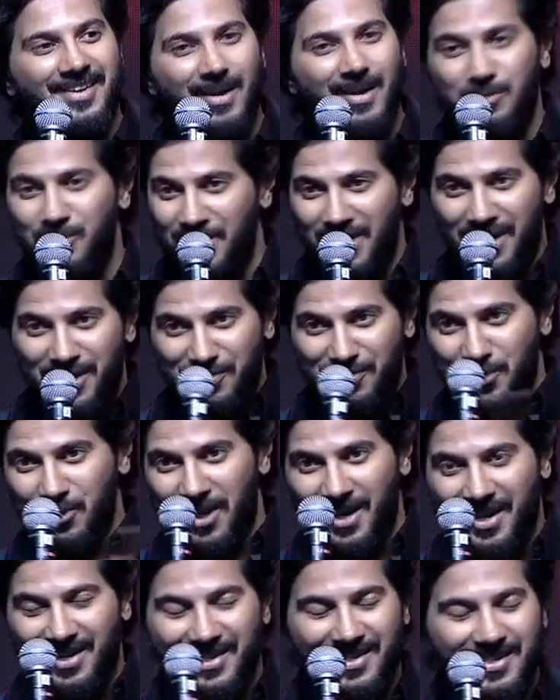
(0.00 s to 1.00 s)
I'm sure none of you
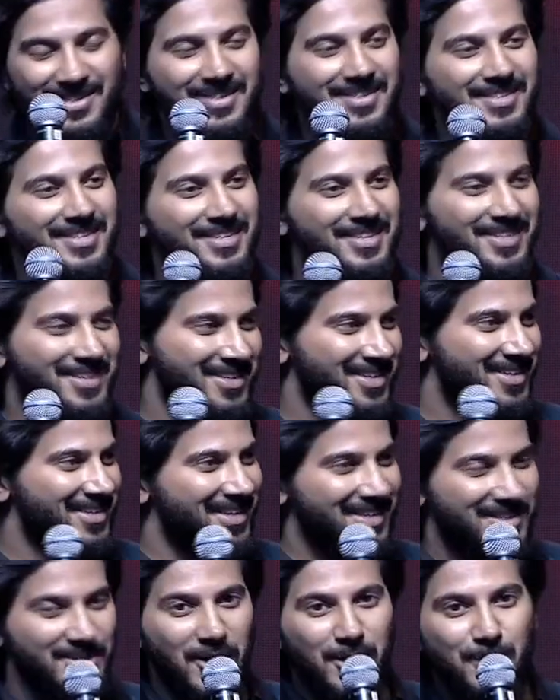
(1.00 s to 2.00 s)
can either.
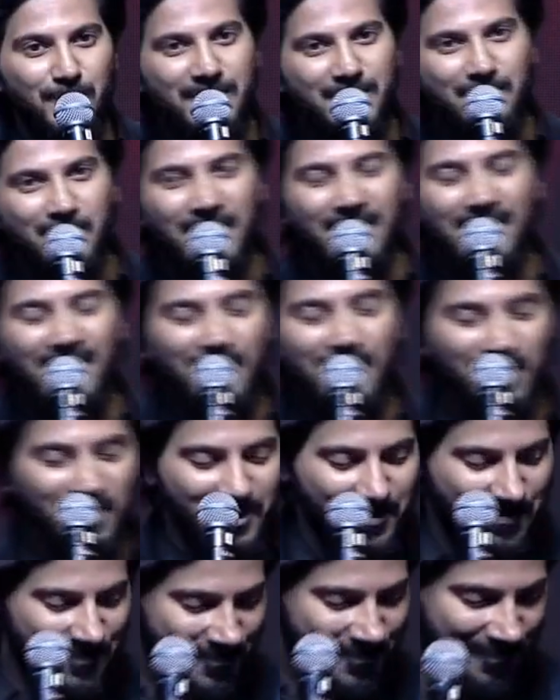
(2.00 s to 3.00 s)
It's going to be
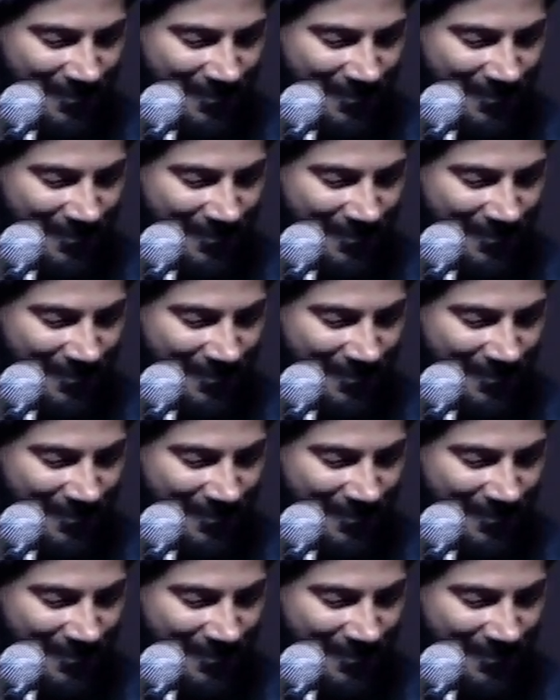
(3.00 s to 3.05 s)
spectacular.